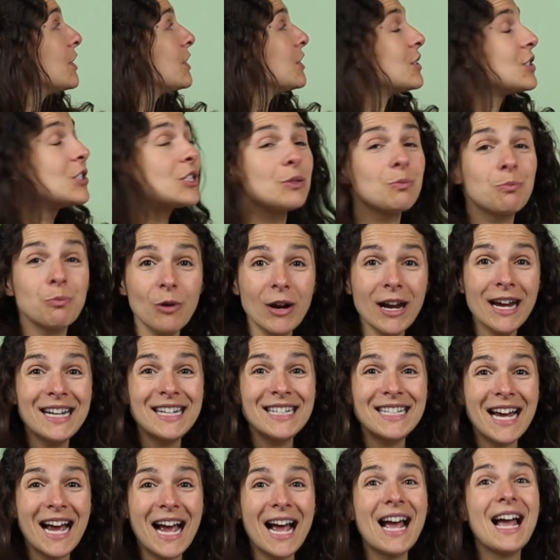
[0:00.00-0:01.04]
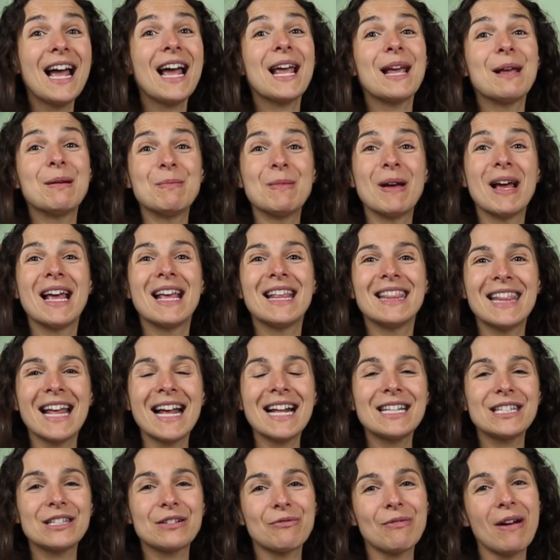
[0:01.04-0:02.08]
Springtime!
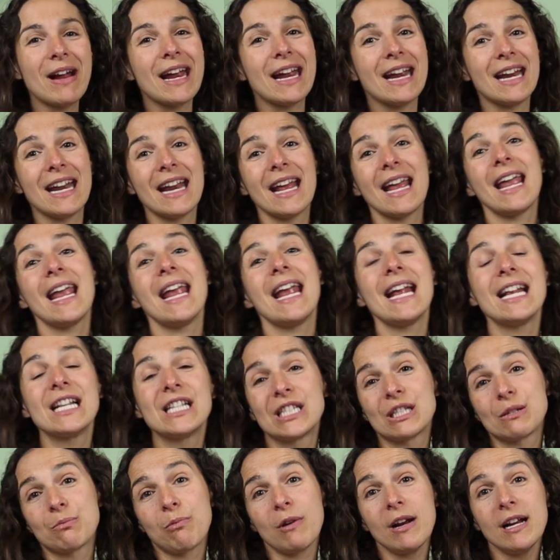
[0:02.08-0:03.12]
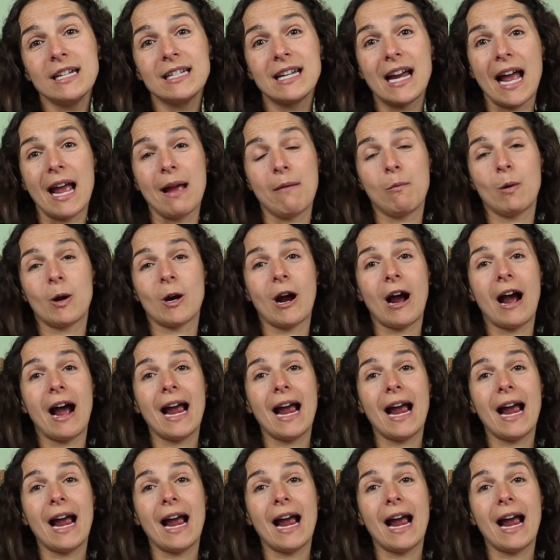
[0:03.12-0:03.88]
That's right, it's springtime where